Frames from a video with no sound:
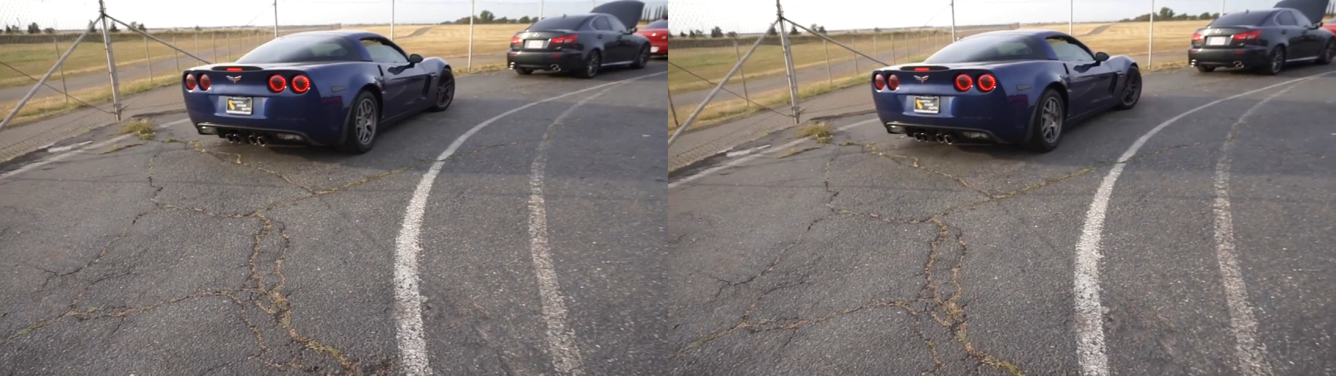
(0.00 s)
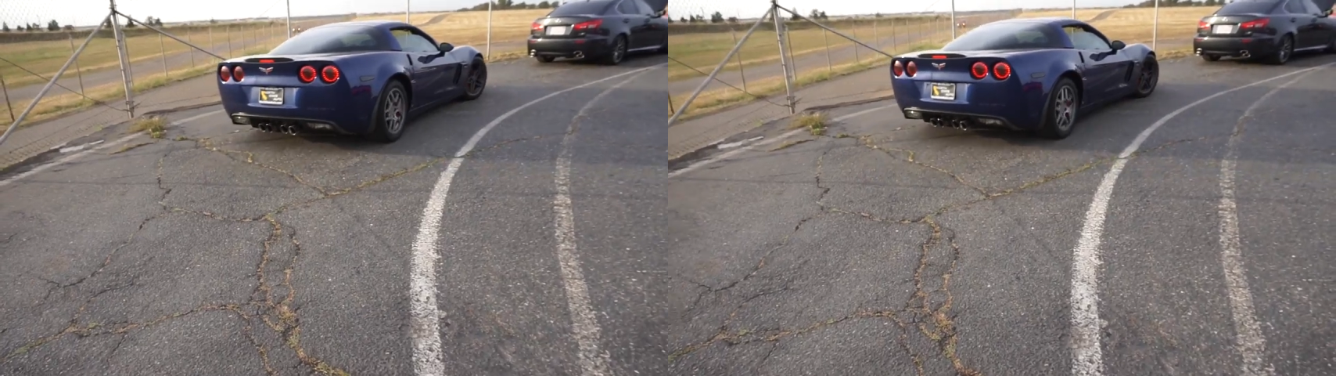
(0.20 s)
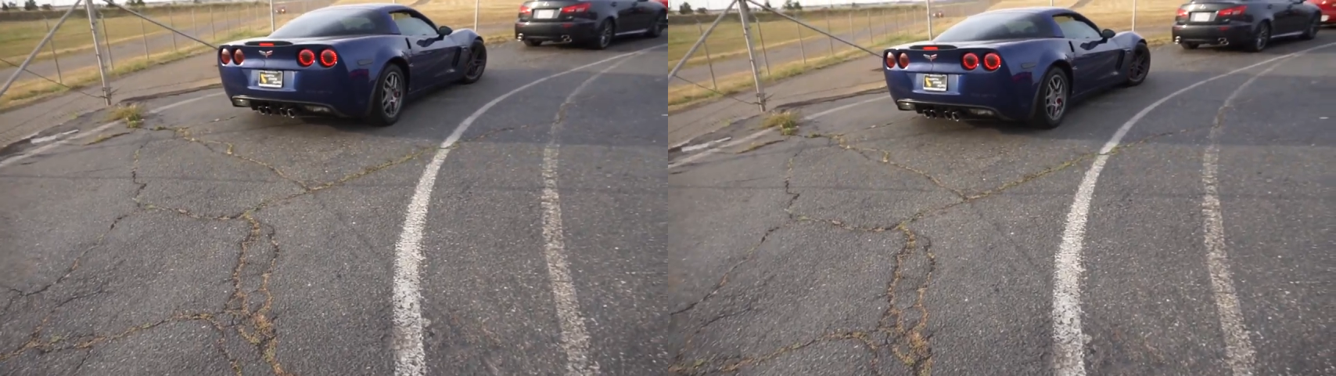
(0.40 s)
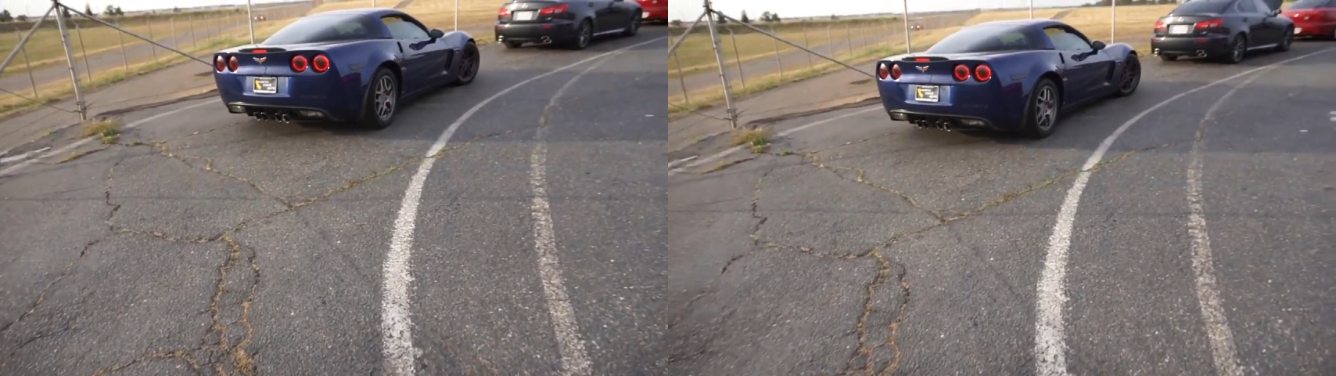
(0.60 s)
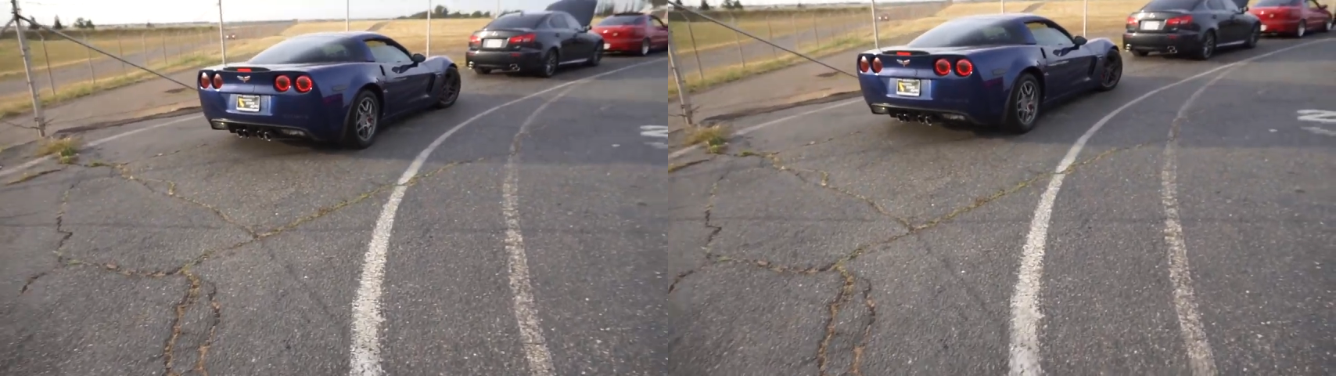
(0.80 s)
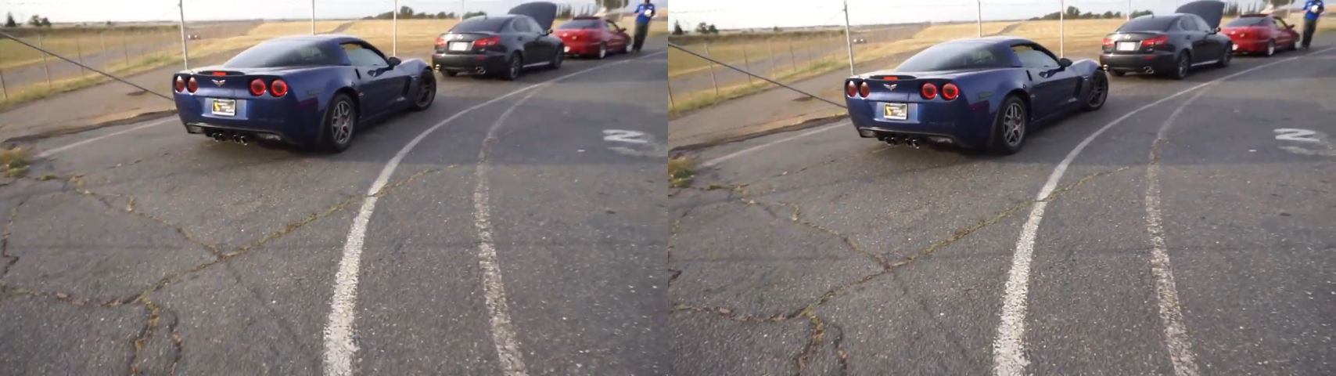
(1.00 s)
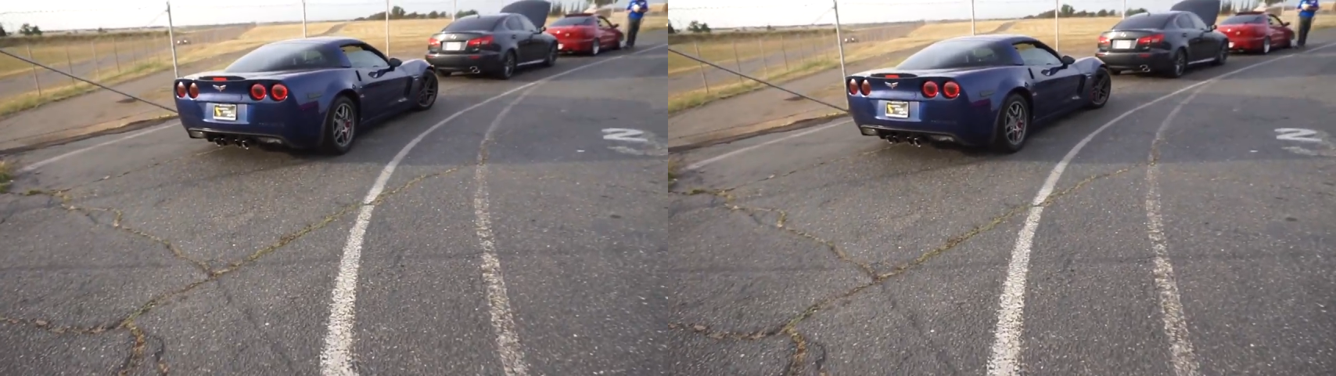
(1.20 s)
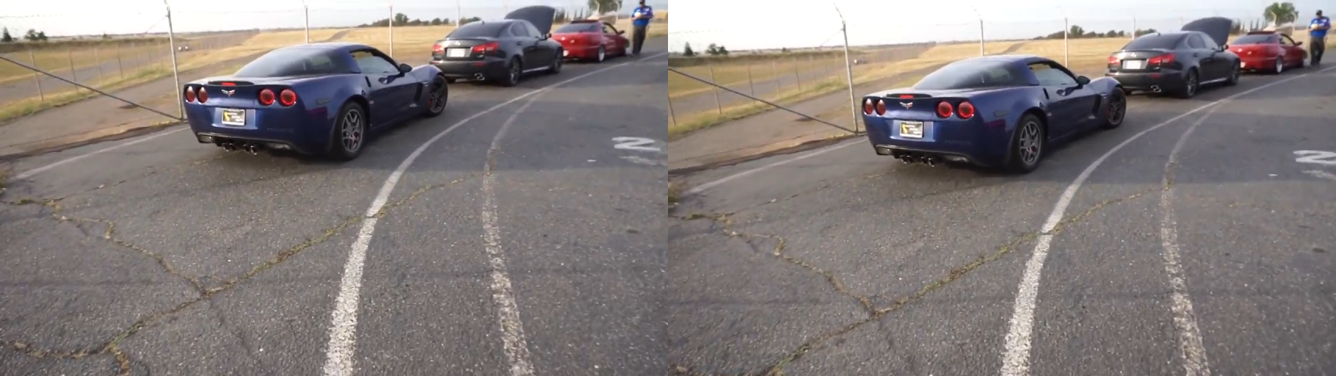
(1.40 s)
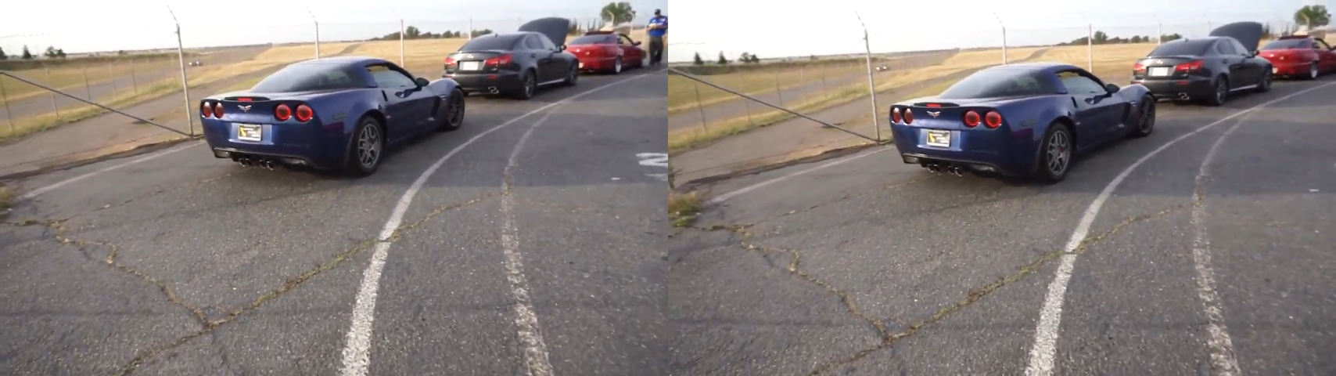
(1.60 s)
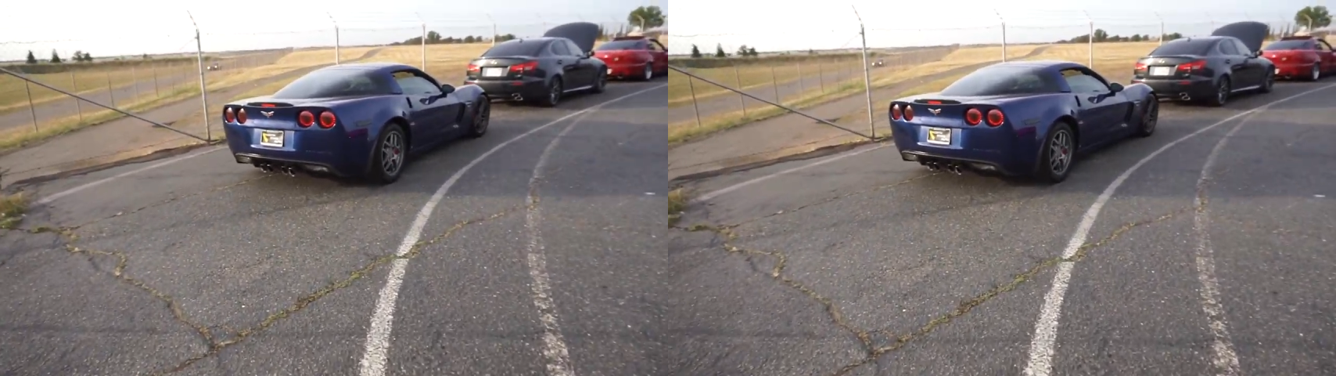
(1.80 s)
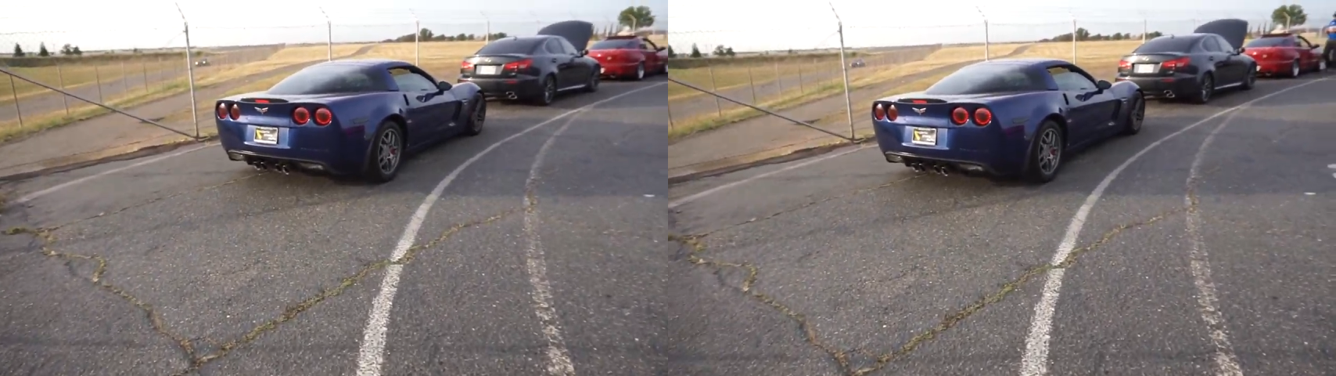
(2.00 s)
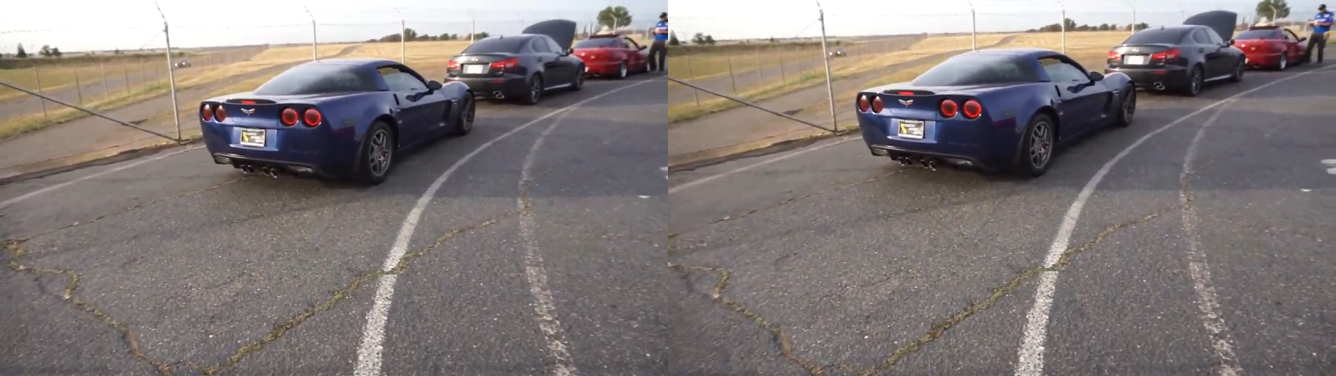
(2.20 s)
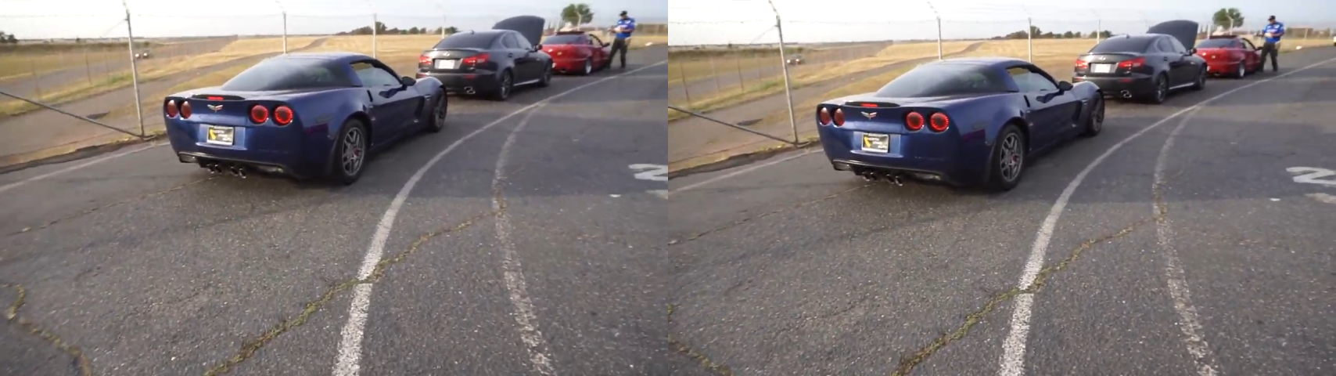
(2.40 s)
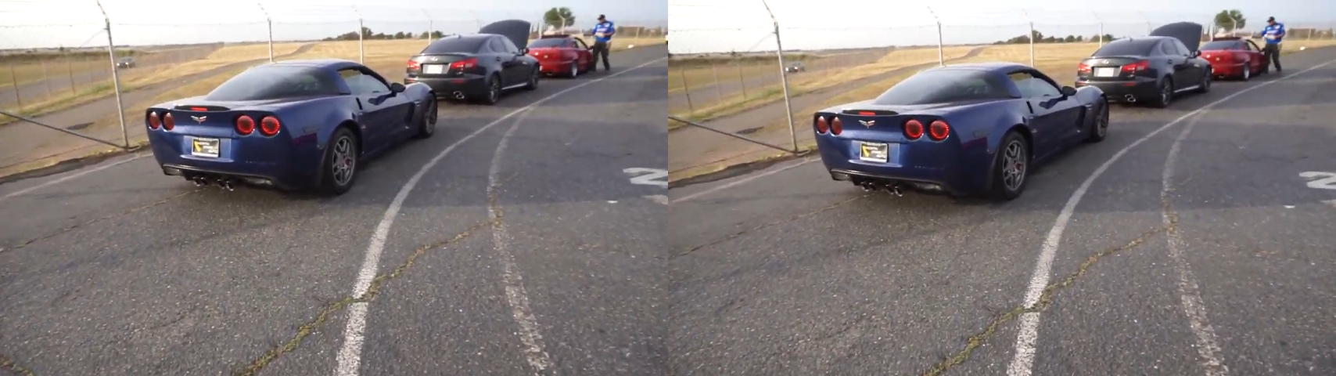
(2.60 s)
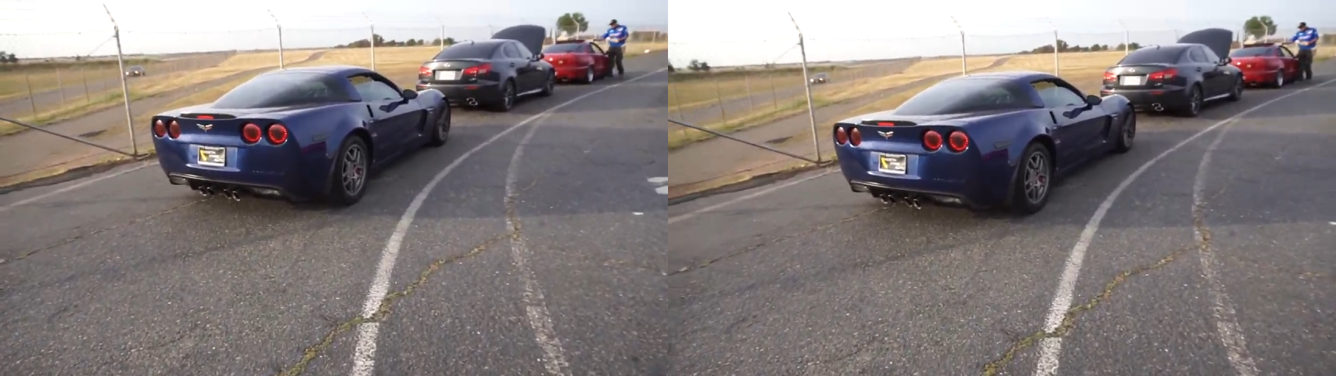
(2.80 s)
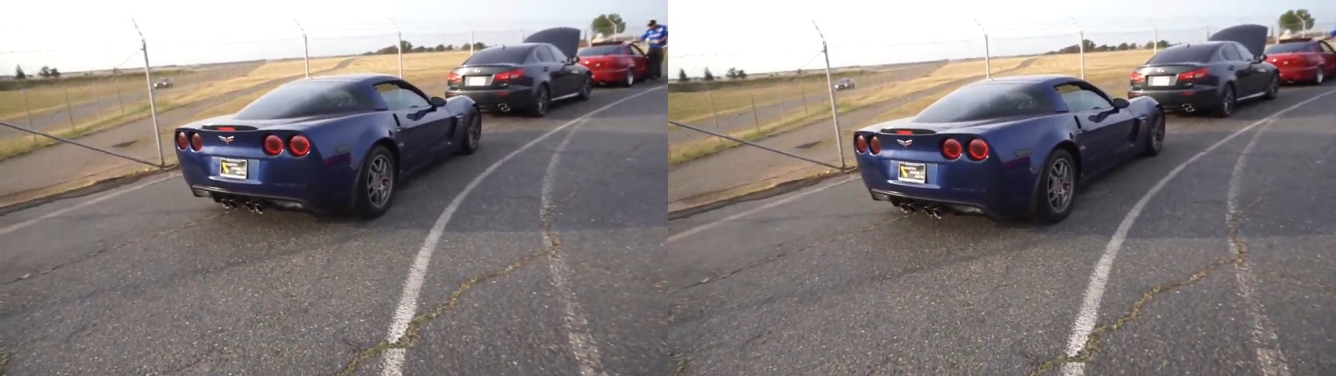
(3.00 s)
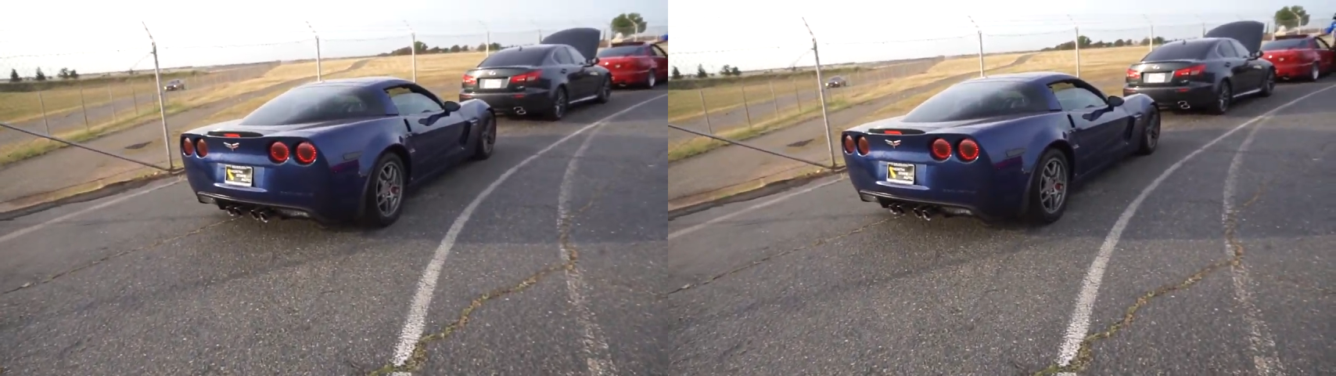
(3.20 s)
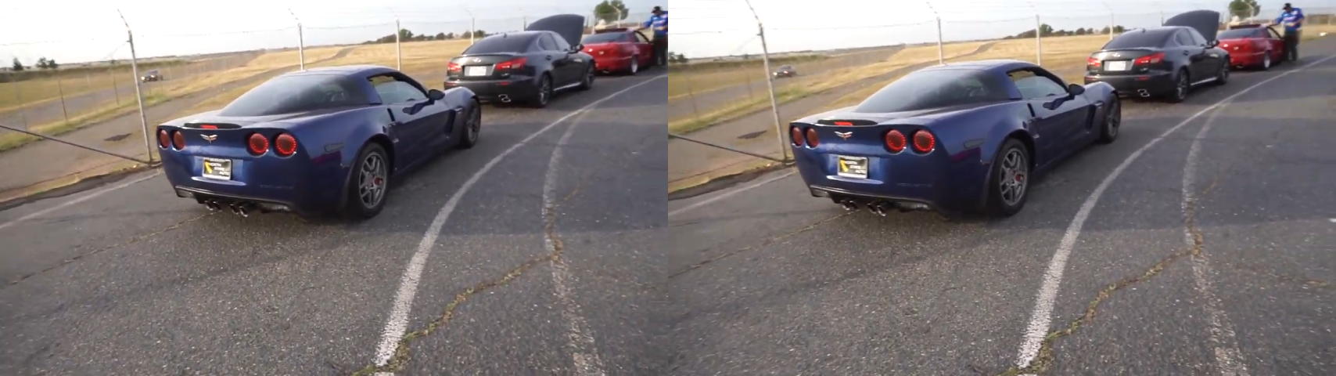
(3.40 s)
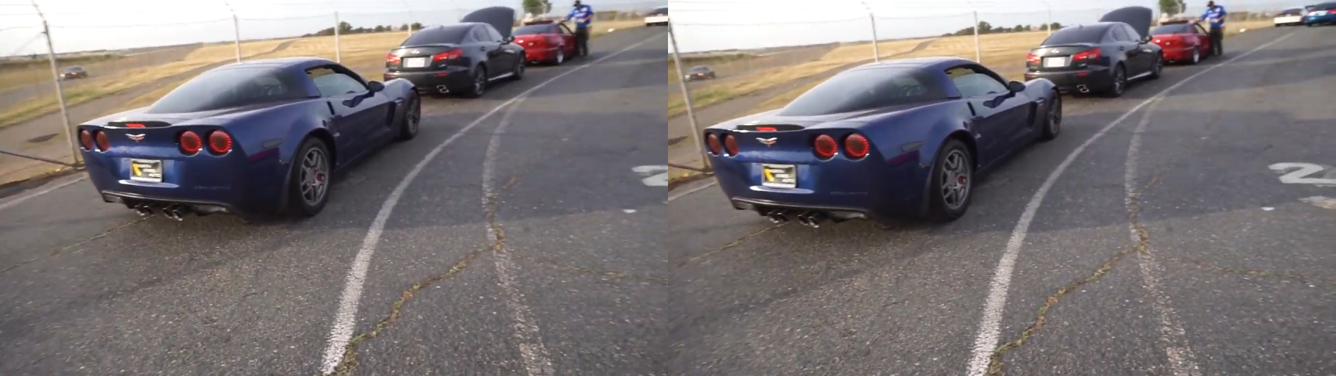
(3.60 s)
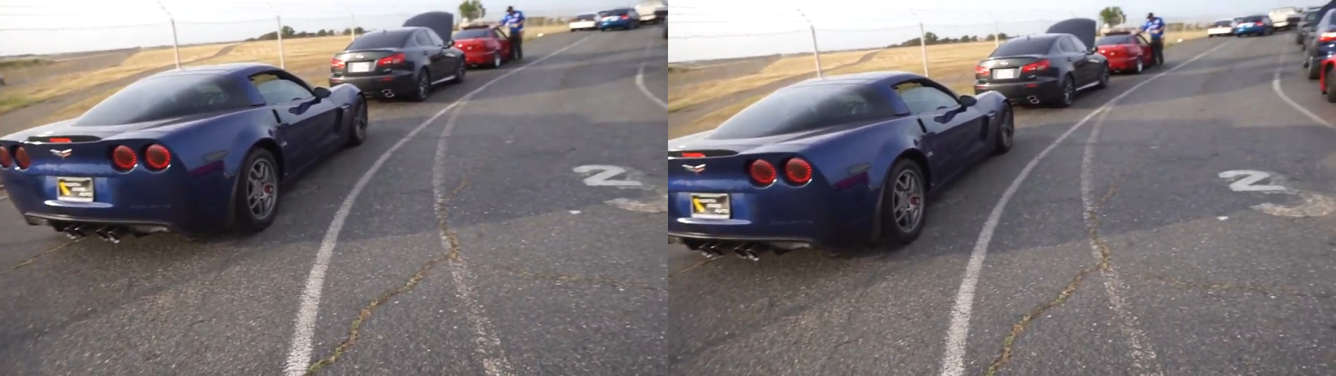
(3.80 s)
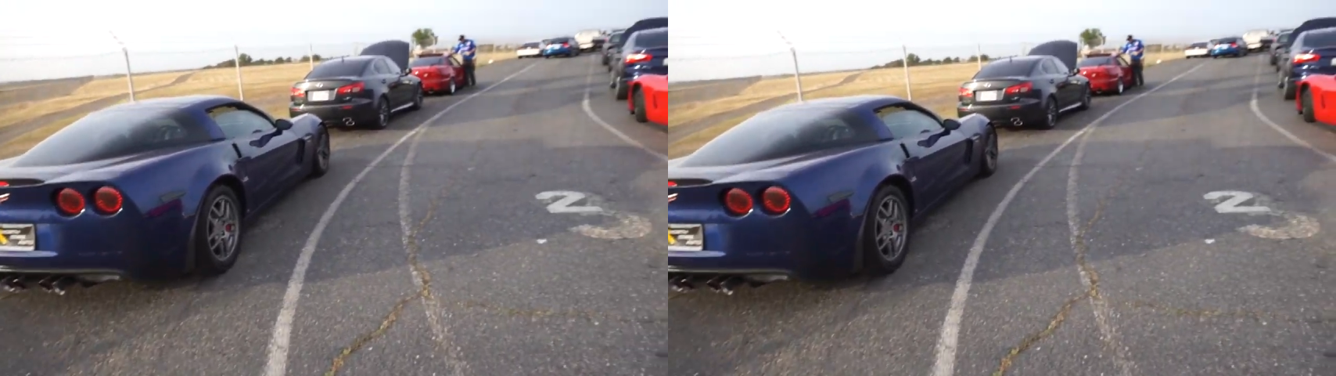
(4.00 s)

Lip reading: No face is visible, so there are no lips to read.